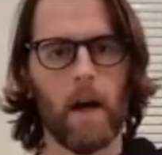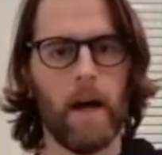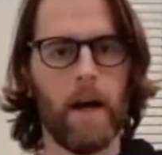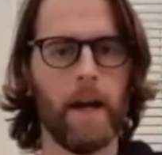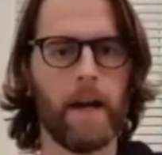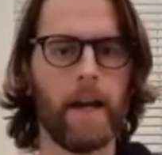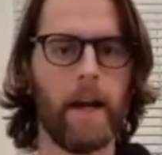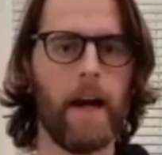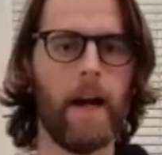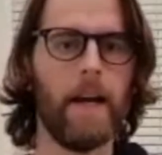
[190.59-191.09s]

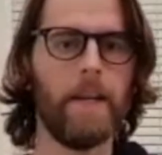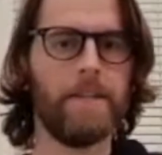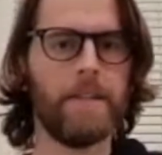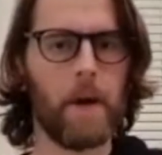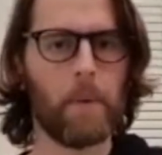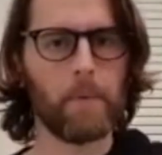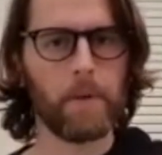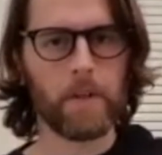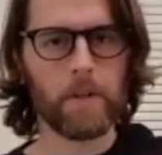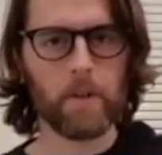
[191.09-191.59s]
Hey guys,
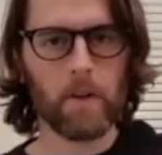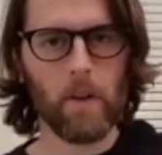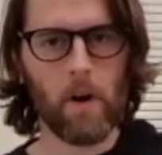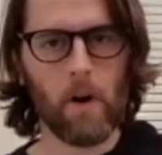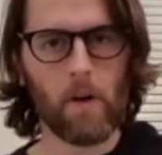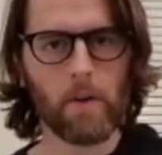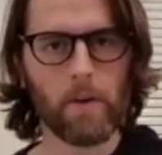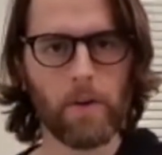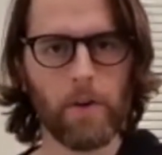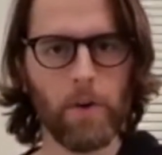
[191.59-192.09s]
that was
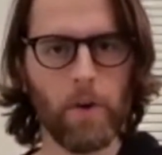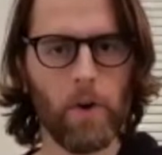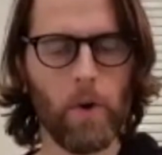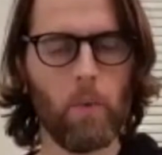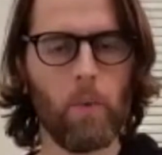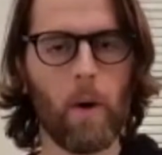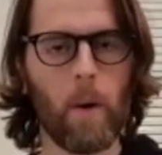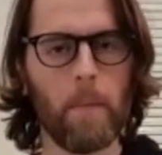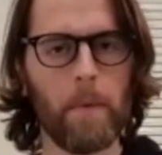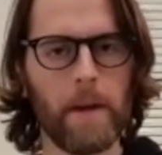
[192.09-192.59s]
Long Cool
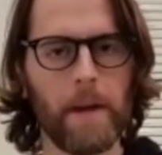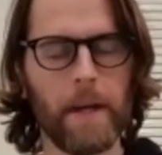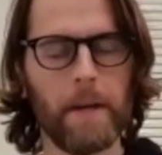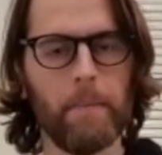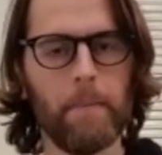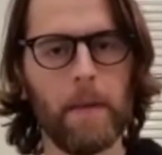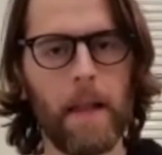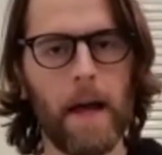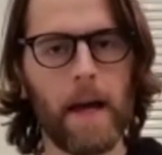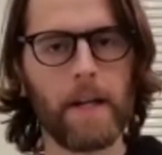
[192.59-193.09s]
Woman in a
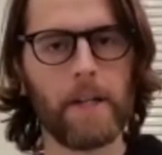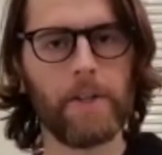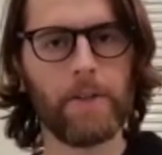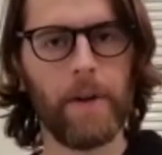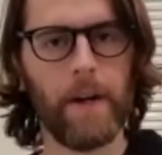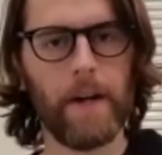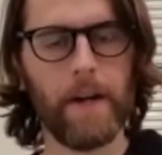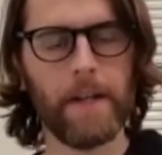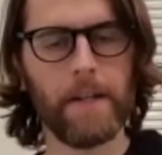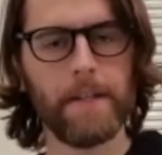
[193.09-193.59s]
Black
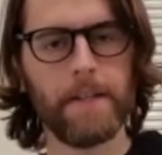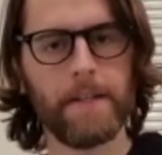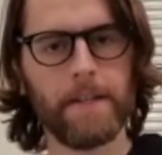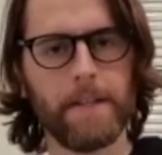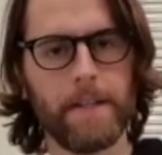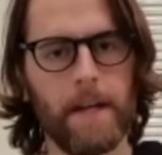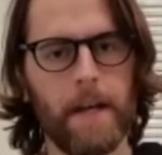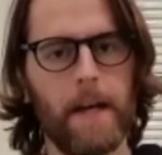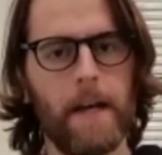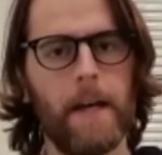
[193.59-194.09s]

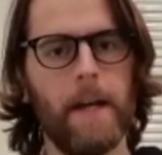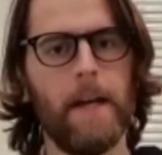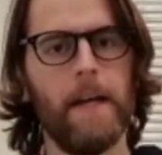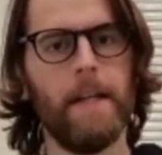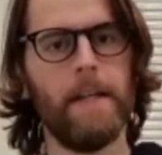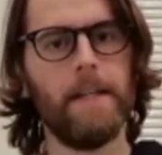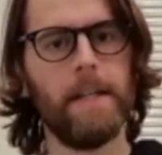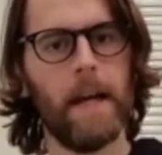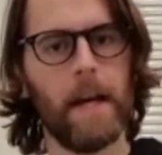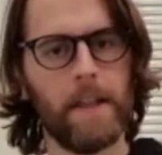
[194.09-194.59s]
Dress,
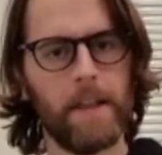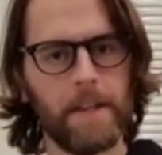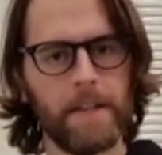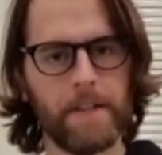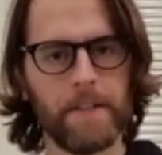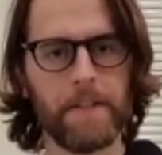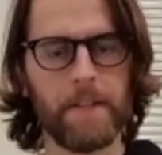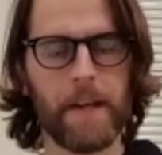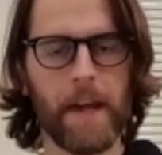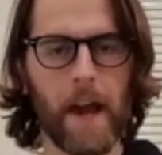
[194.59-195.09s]
and
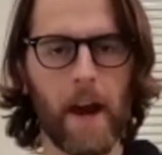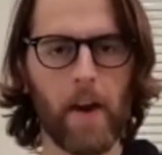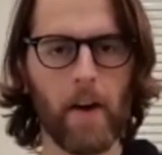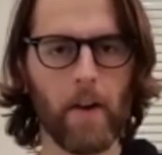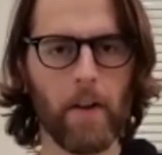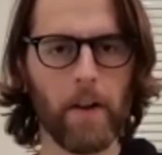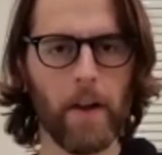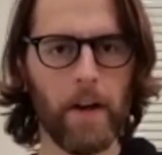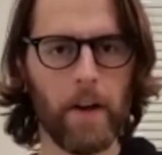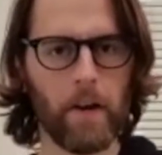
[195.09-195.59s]
this is
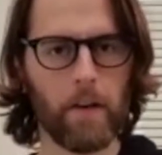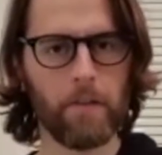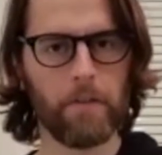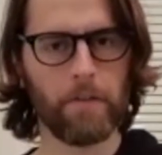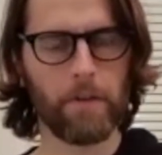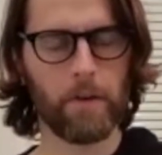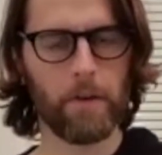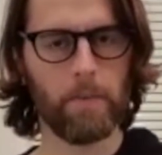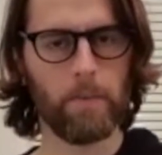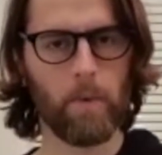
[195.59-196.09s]
Kerill here
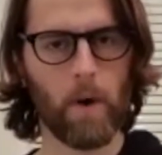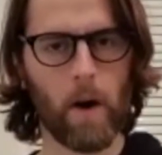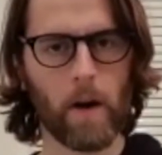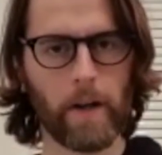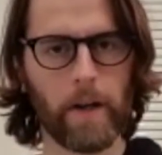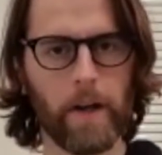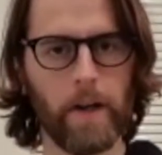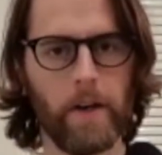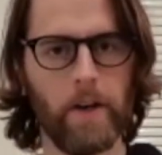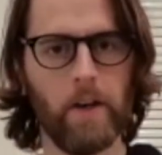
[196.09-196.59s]
from
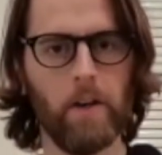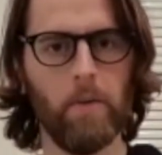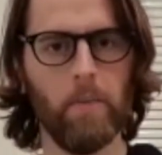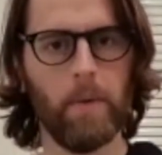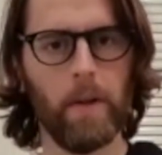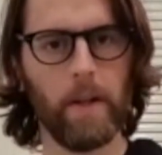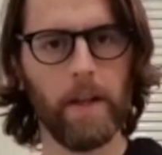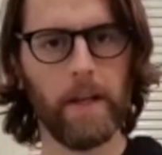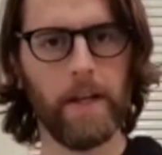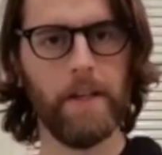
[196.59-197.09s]
Rocka
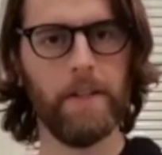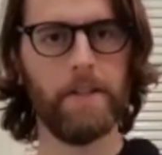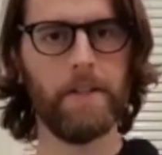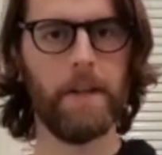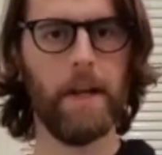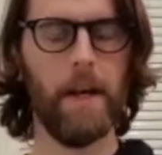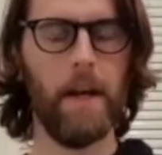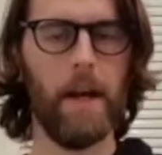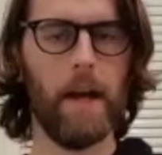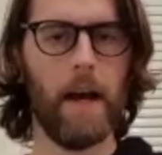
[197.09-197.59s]
Hillbillies.